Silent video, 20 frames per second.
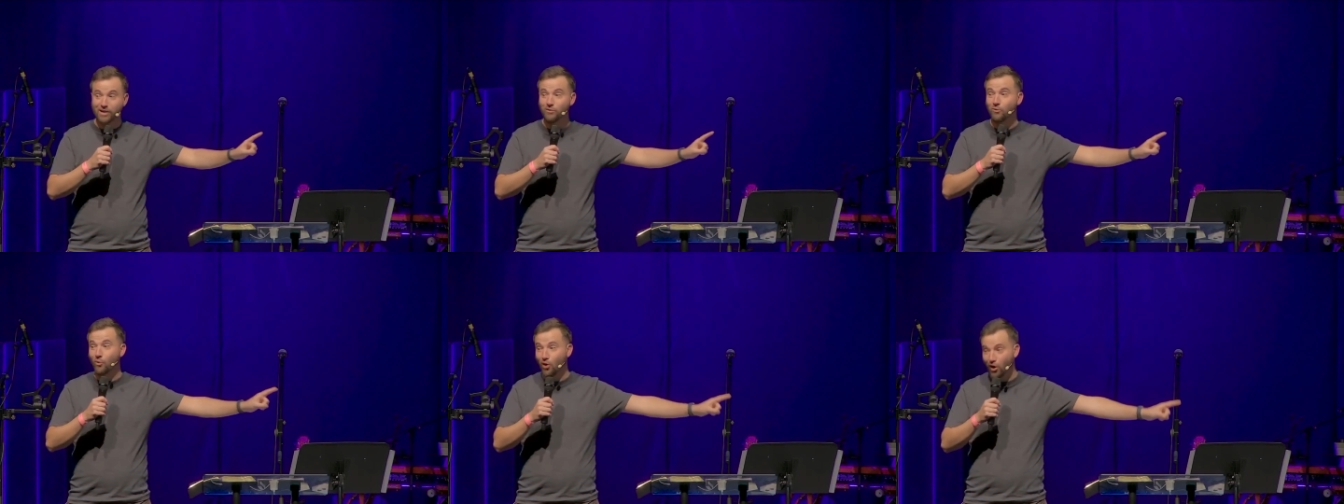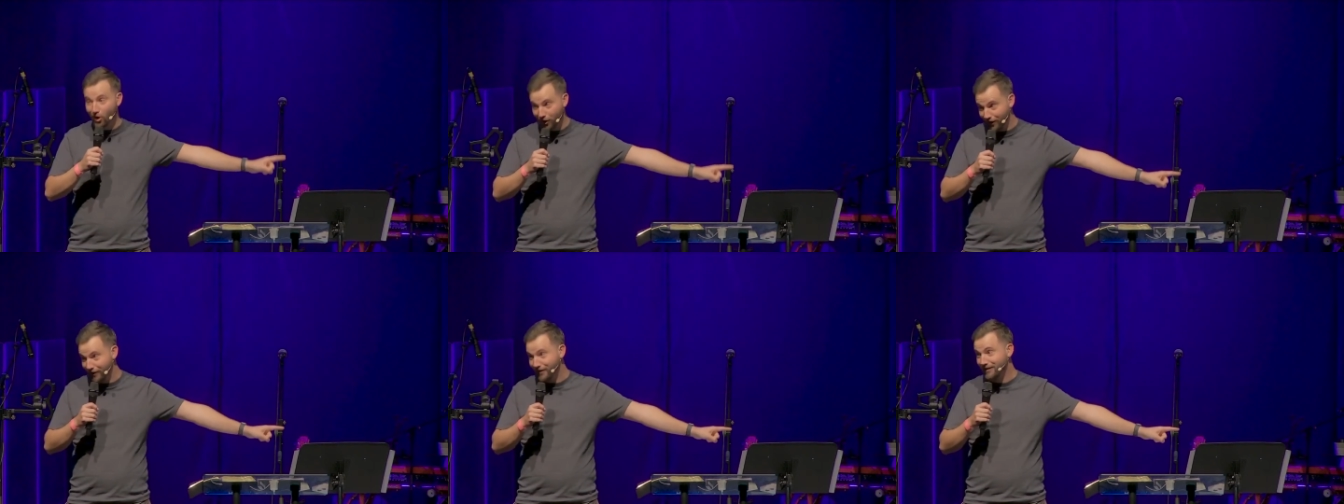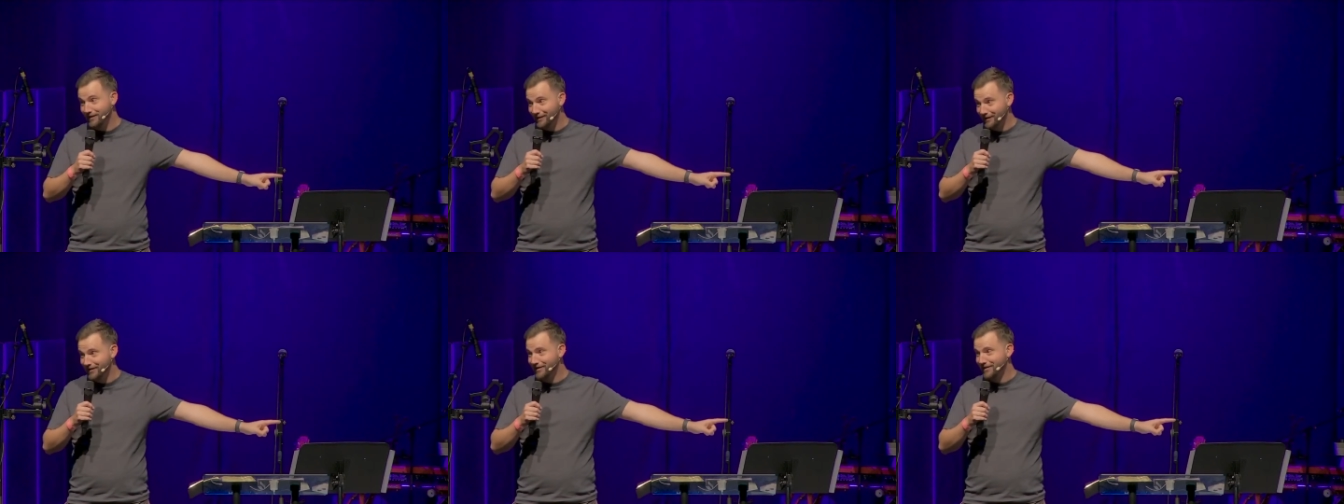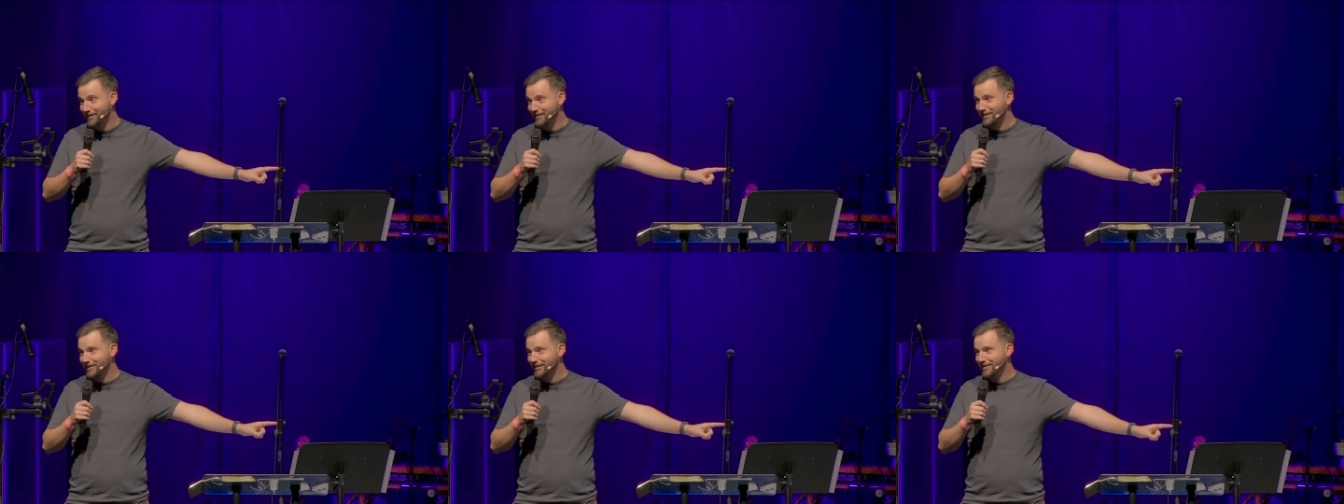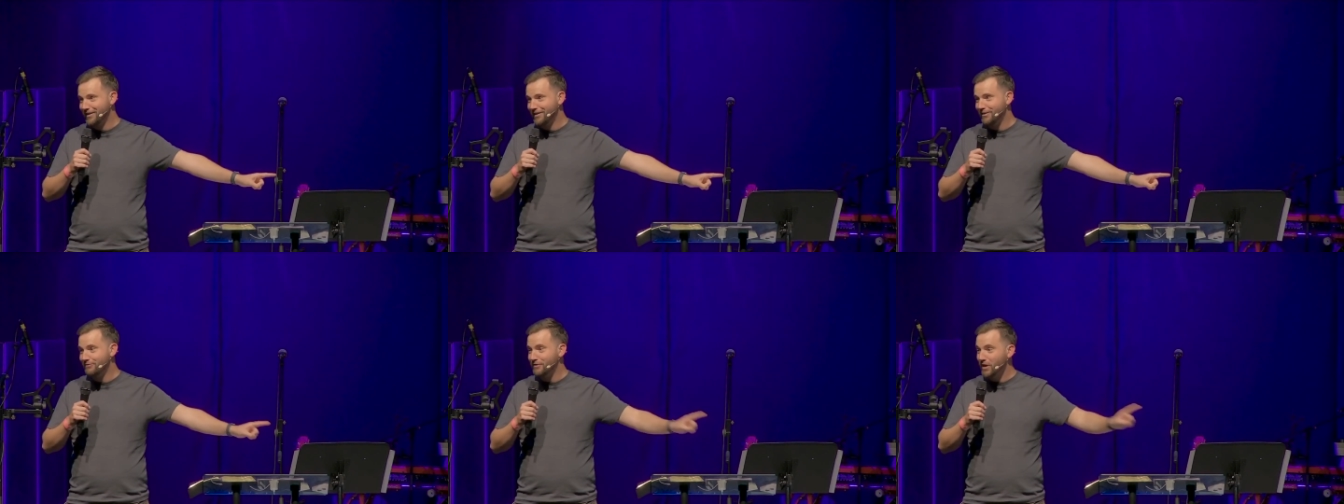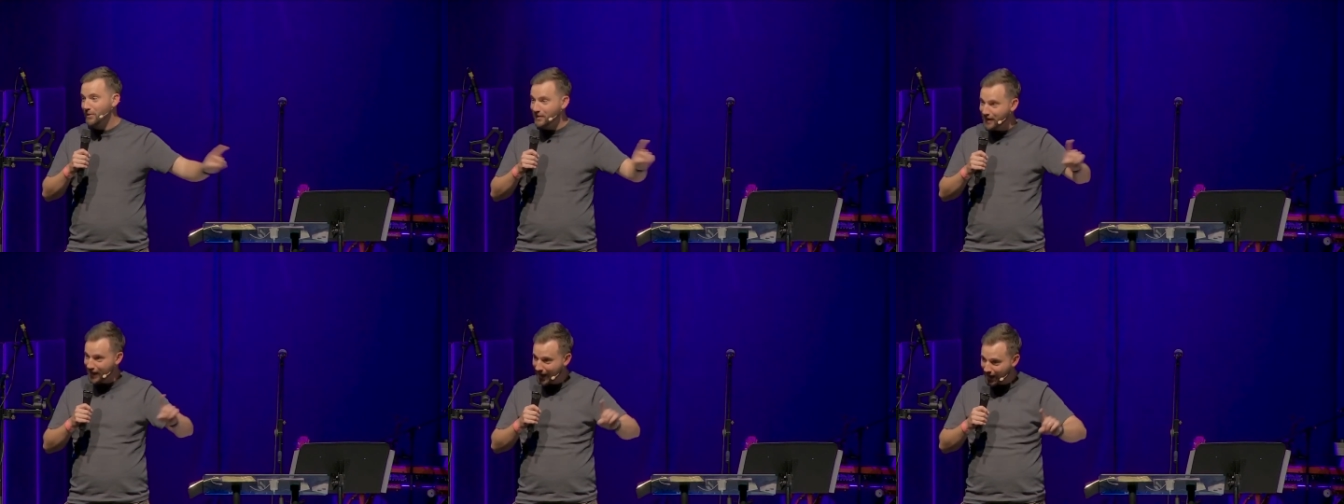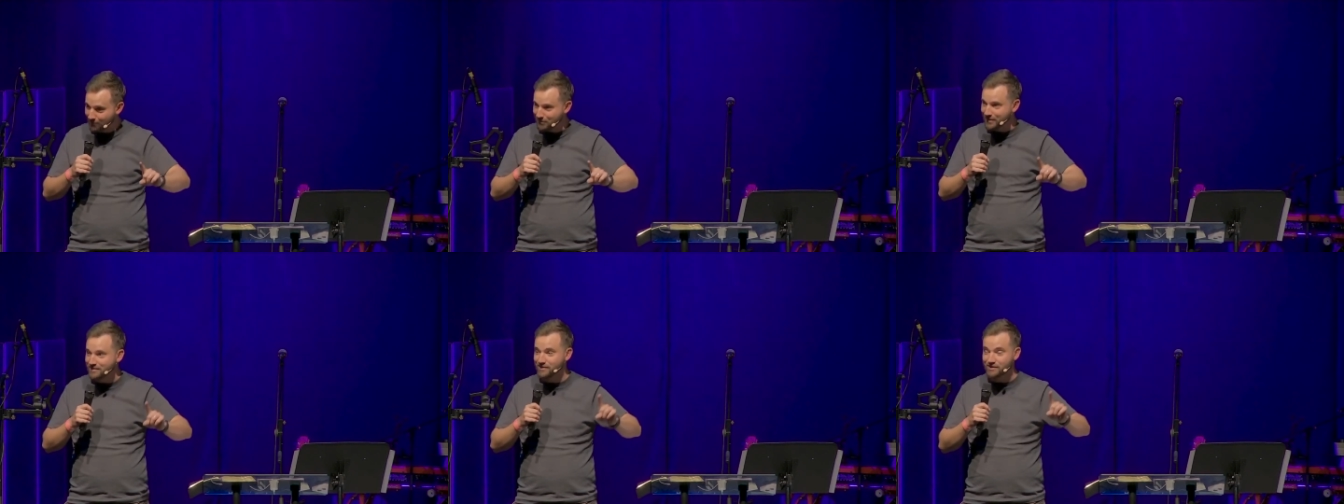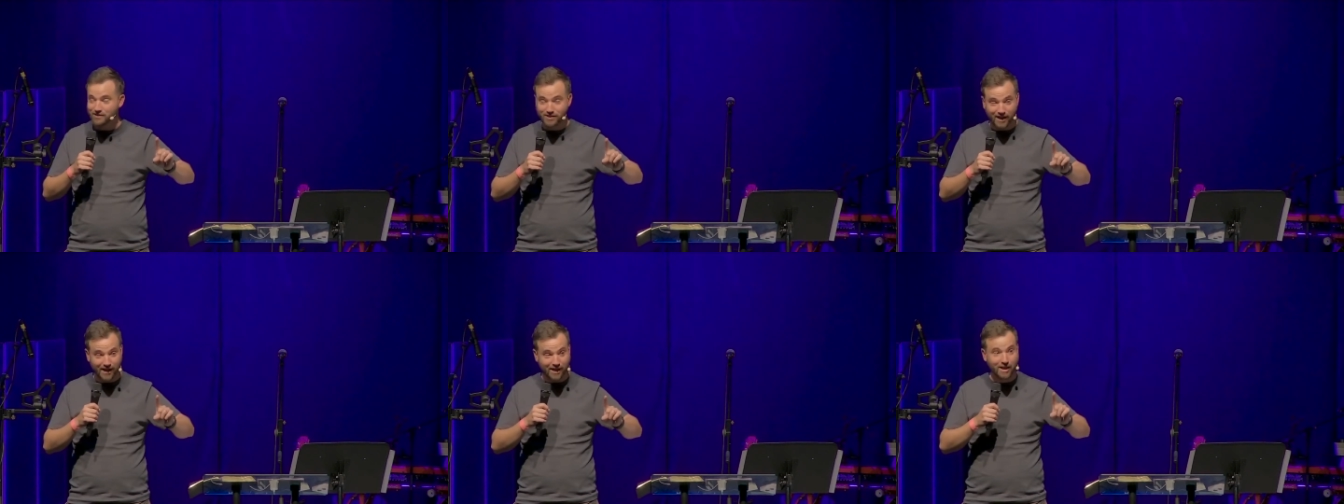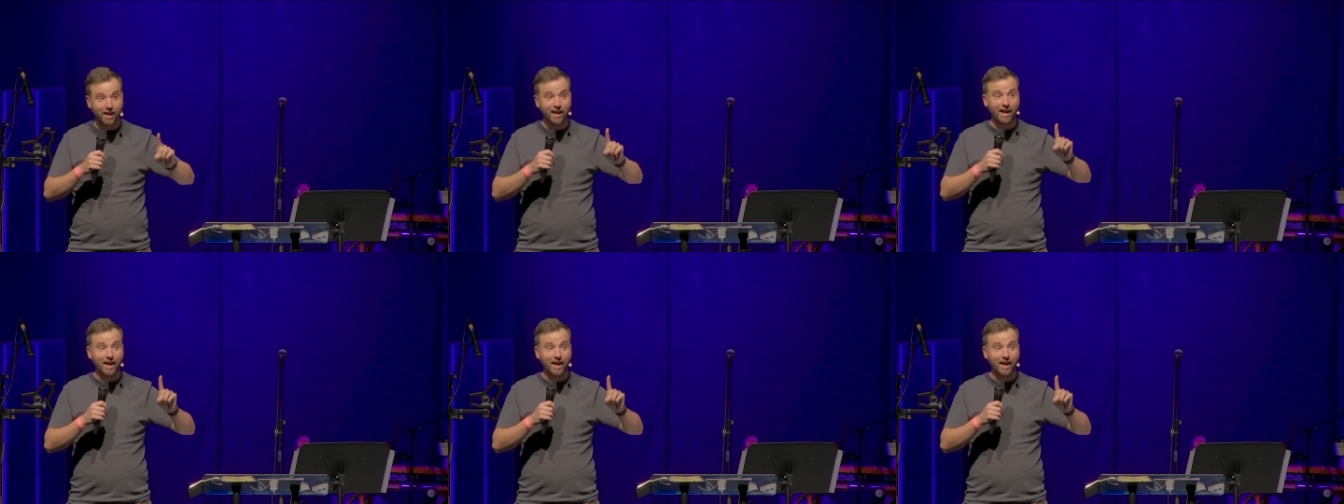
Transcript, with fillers: were. Very happy to say,